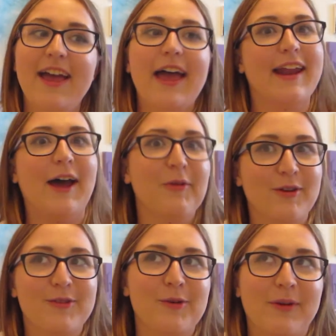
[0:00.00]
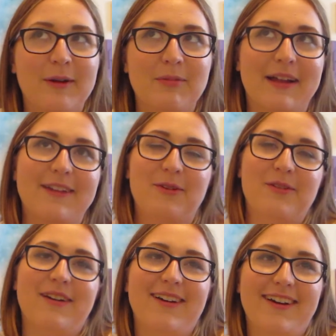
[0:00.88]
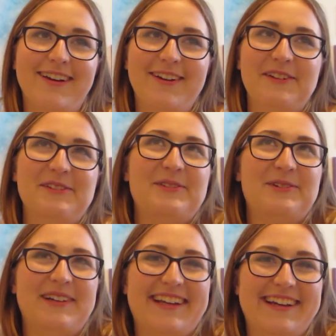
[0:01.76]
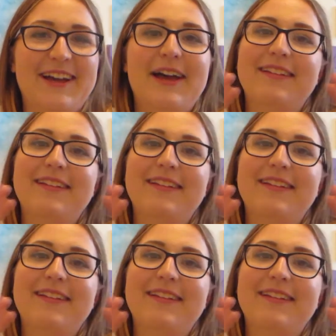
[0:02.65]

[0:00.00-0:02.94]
and I was also wearing plaid, so I was like, oh, twinning.